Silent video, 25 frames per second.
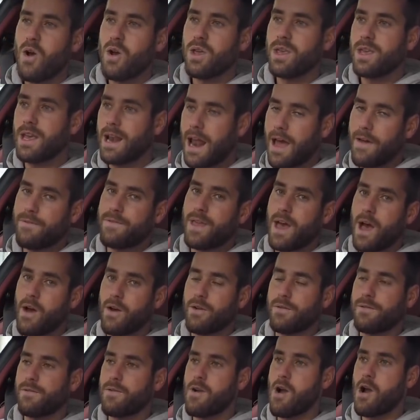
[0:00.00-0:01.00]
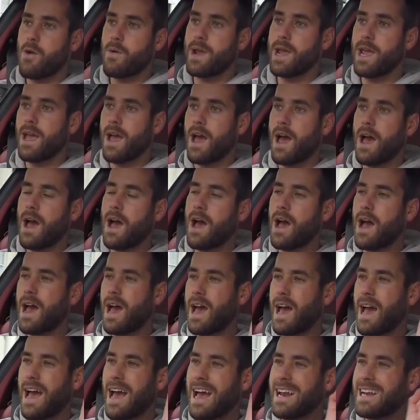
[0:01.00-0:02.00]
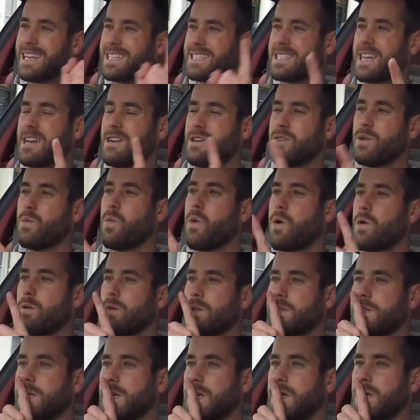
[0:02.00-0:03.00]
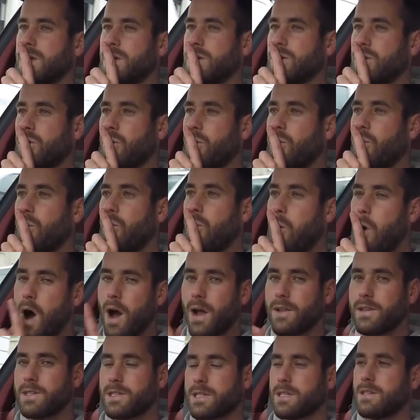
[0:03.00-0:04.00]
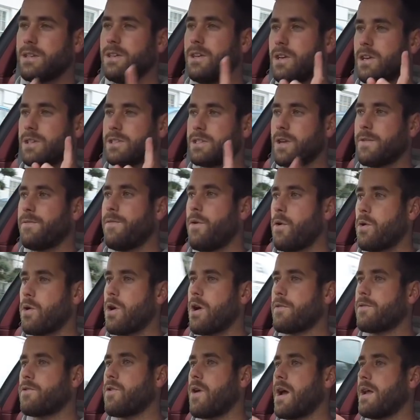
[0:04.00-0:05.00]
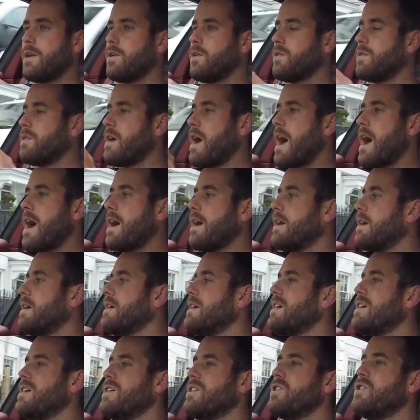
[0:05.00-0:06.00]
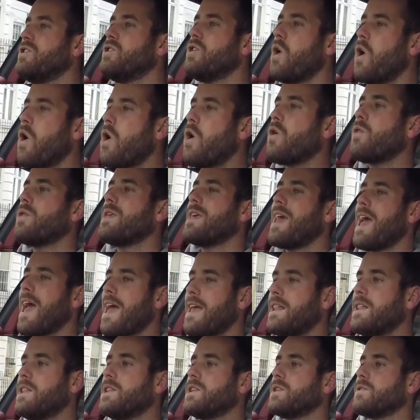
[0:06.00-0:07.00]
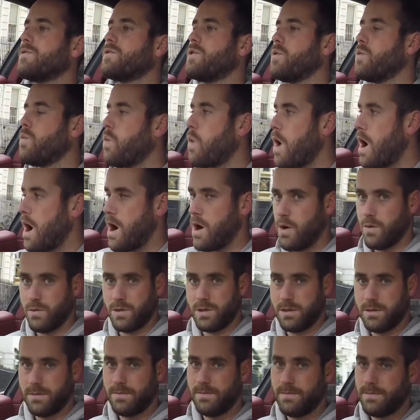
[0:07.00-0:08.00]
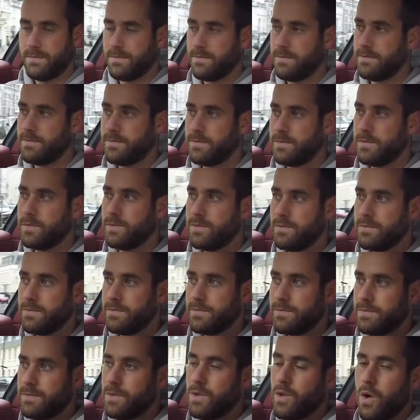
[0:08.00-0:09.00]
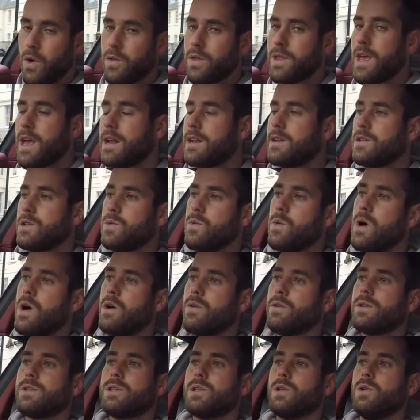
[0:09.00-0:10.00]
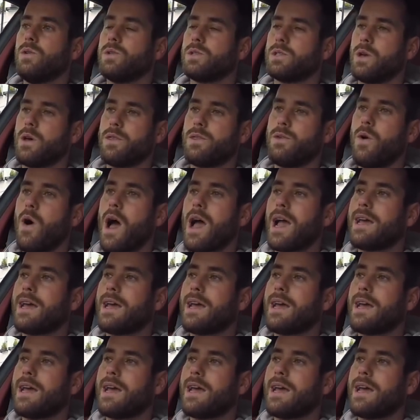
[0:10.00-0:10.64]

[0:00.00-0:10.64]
you'll have that on a Ferrari. And extended the warranty once, so 4.5 grand on that. Not the end of the world. Not the end of the world at all. So I thought I